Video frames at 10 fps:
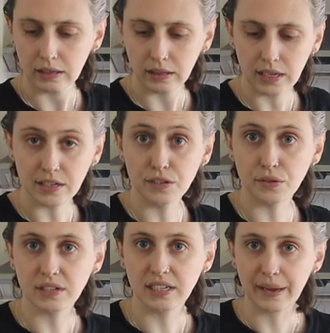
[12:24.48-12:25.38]
Let's
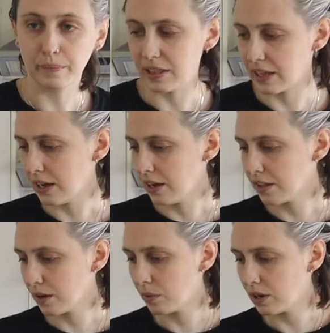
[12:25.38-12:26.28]
do the same with the
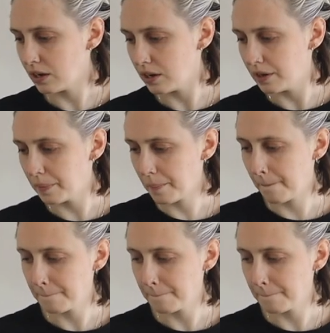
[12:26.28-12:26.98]
other one.